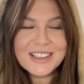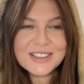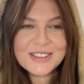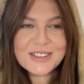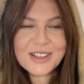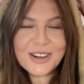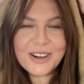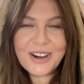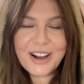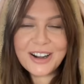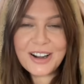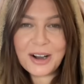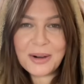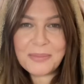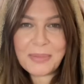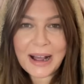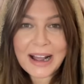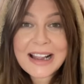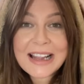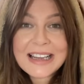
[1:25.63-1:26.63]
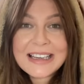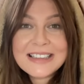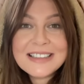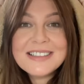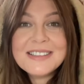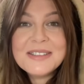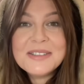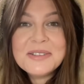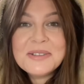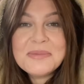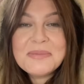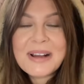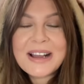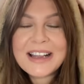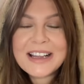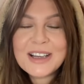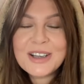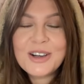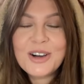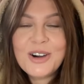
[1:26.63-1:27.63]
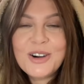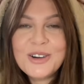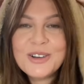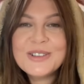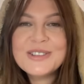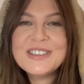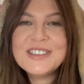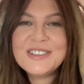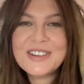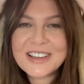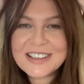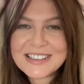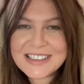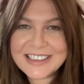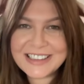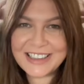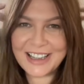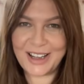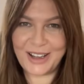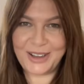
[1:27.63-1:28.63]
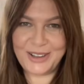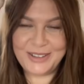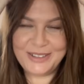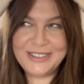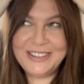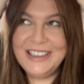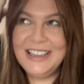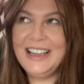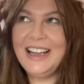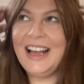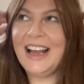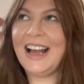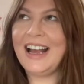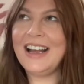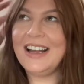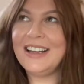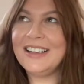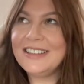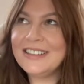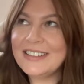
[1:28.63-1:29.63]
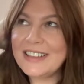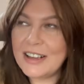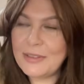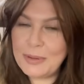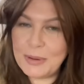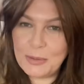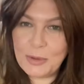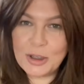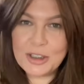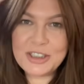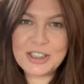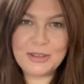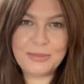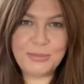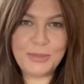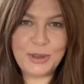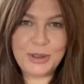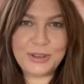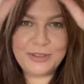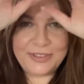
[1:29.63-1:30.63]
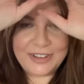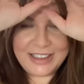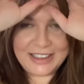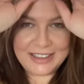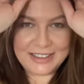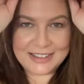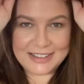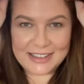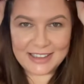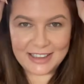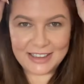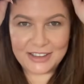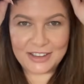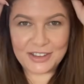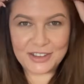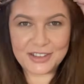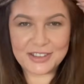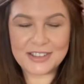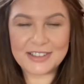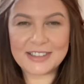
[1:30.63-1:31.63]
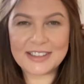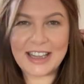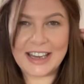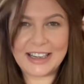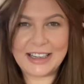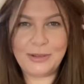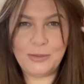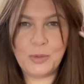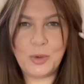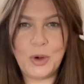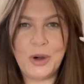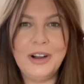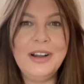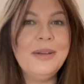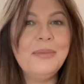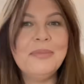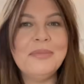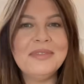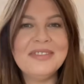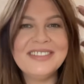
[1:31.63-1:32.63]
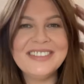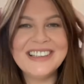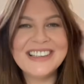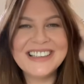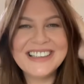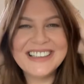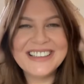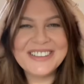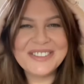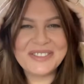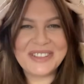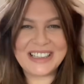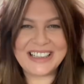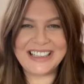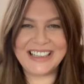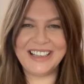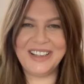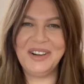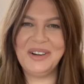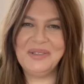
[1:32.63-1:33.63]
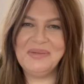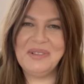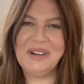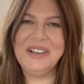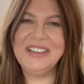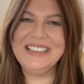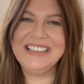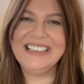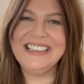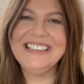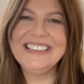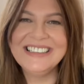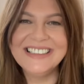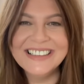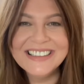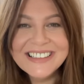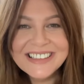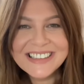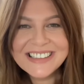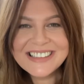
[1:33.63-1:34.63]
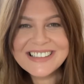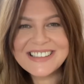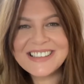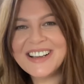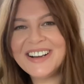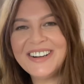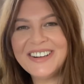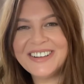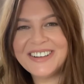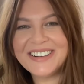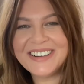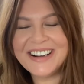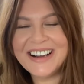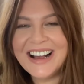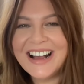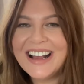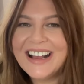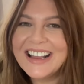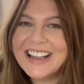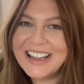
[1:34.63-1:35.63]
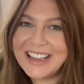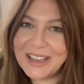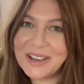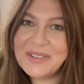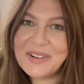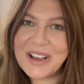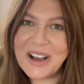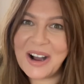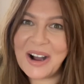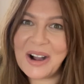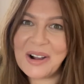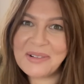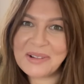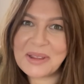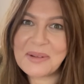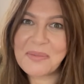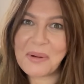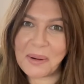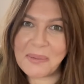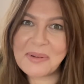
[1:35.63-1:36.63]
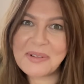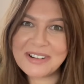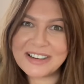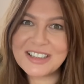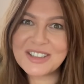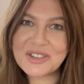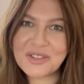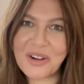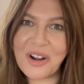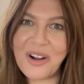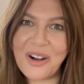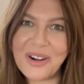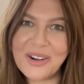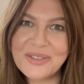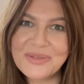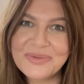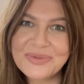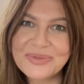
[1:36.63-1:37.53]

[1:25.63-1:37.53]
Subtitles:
So I got back into my cozy dressing gown and I've been watching movies and just getting warm really all morning. So here we are with a proper intro.